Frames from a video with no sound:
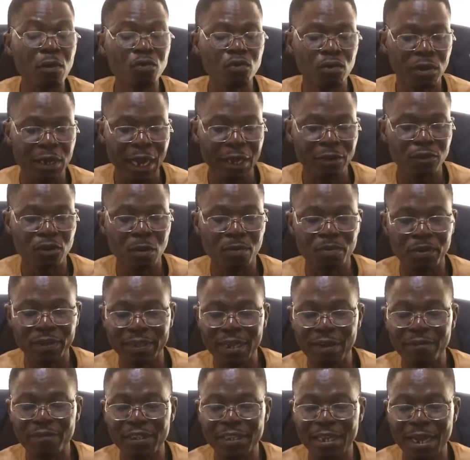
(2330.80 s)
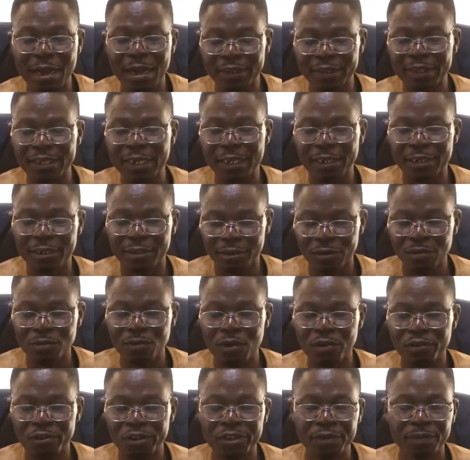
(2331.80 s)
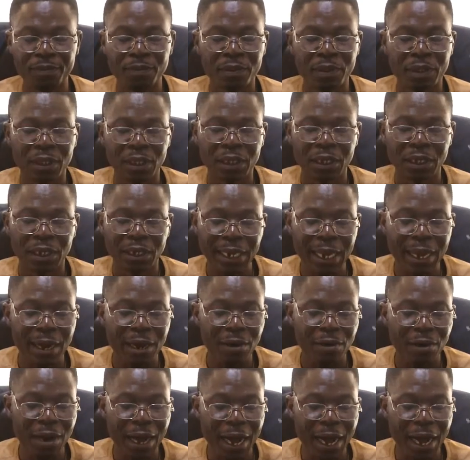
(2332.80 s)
catch up with everything I've said. Don't worry. Now,